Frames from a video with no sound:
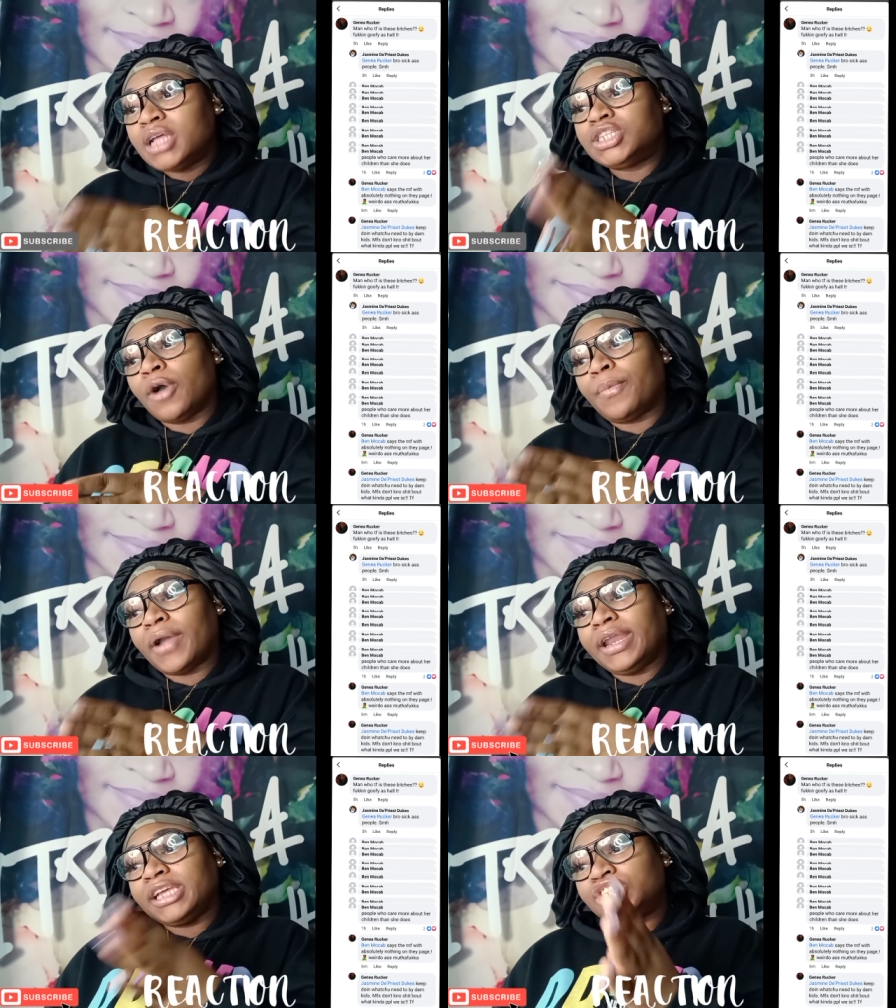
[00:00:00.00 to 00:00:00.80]
don't
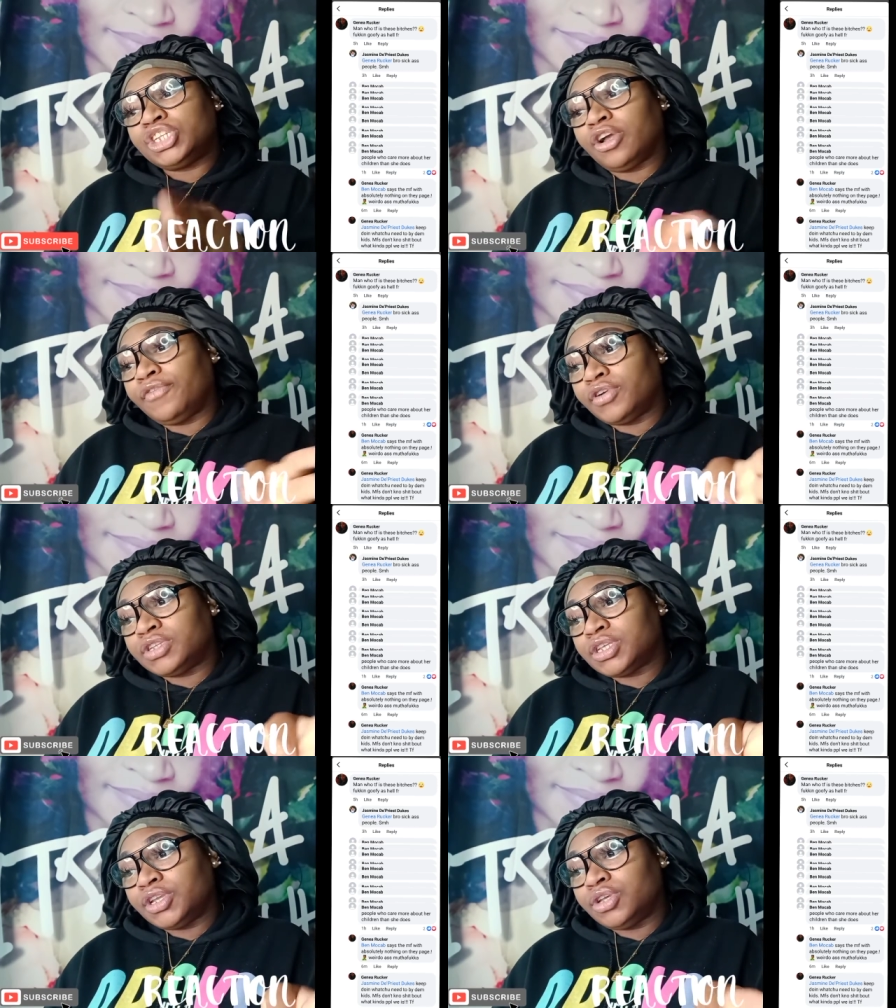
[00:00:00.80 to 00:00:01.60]
bring that shit over here
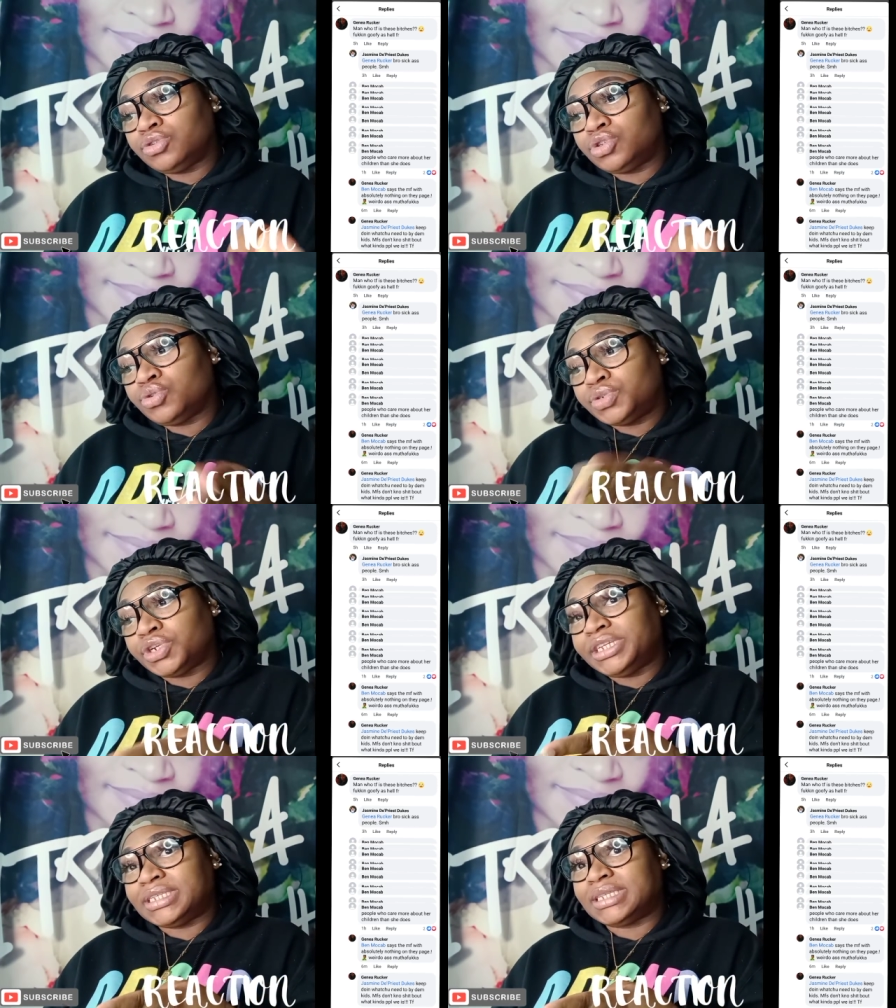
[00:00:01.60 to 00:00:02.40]
to the YouTube
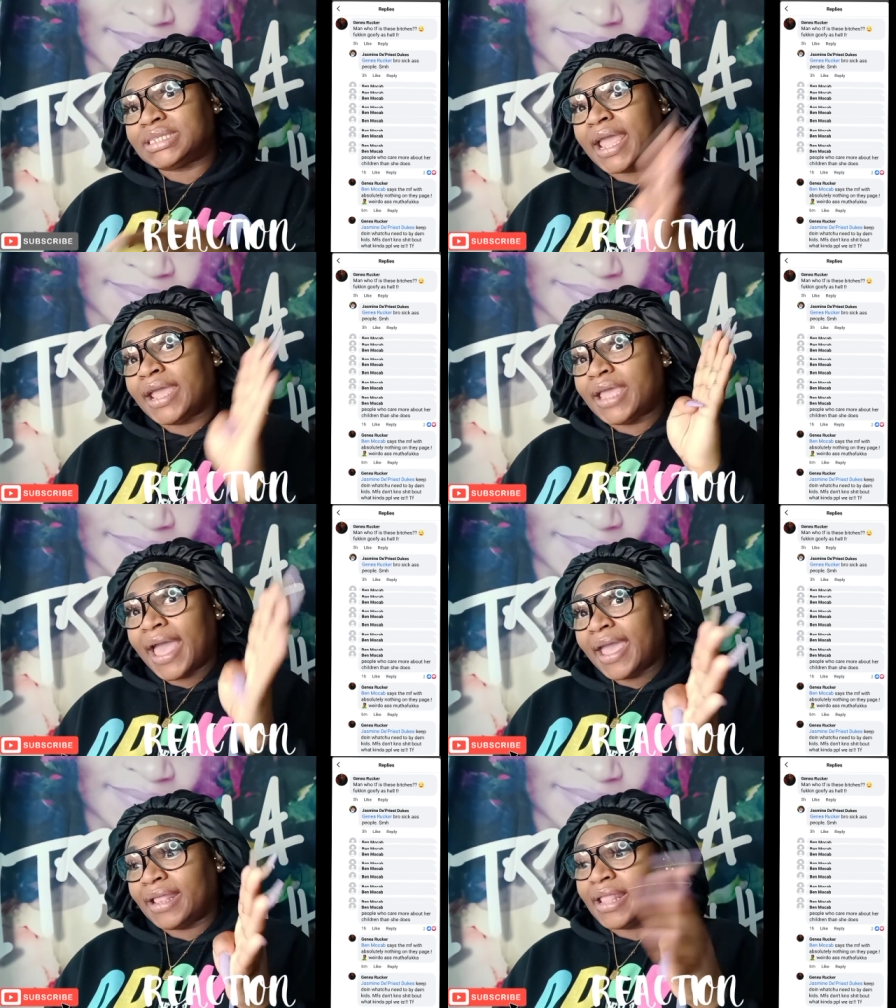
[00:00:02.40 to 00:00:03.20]
streets and say,
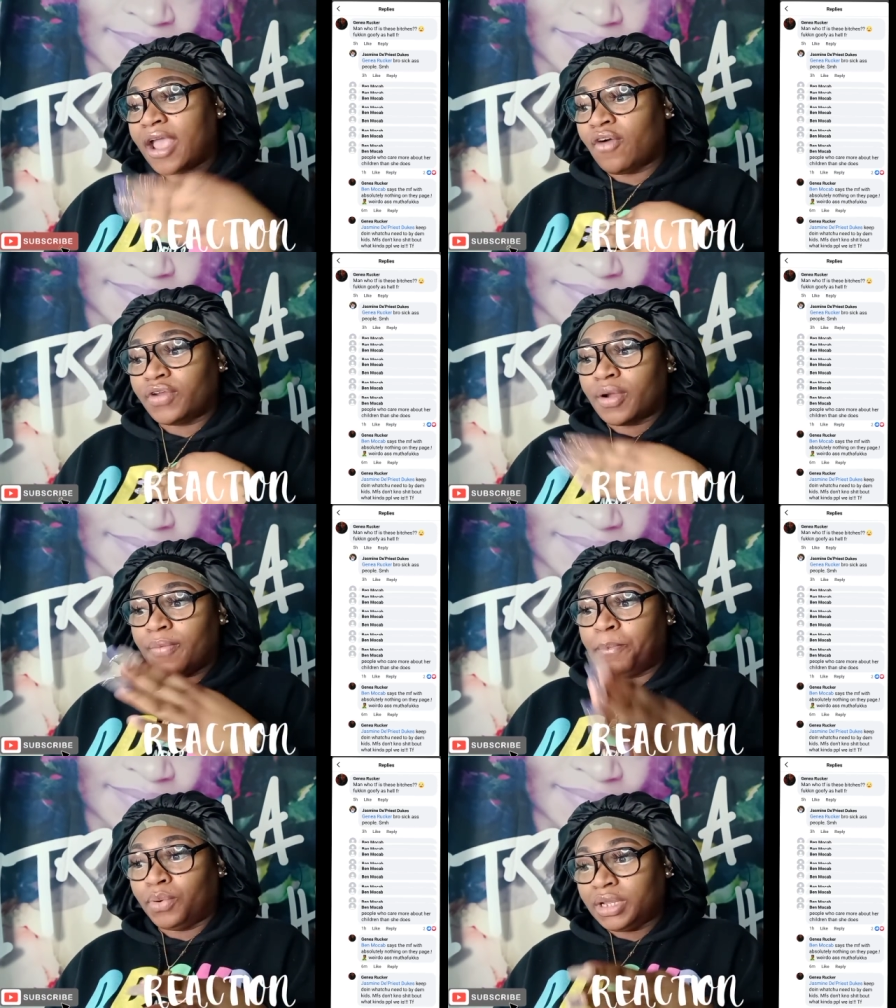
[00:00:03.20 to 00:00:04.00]
hey, they over
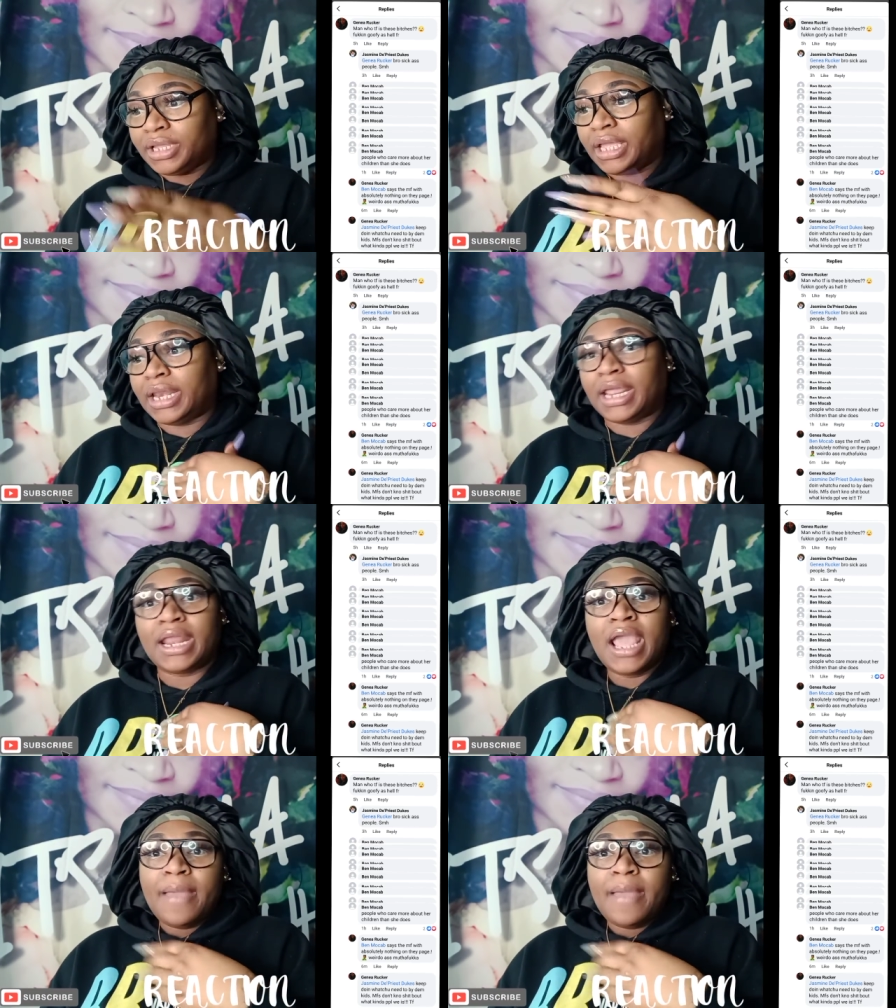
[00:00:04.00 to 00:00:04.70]
there bullying and